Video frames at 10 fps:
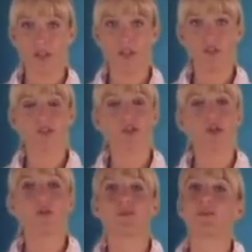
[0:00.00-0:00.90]
use the
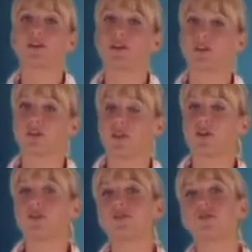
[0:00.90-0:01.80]
terms
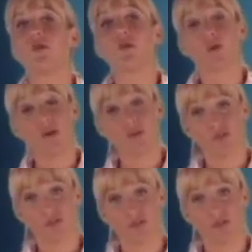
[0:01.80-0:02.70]
concerns or questions.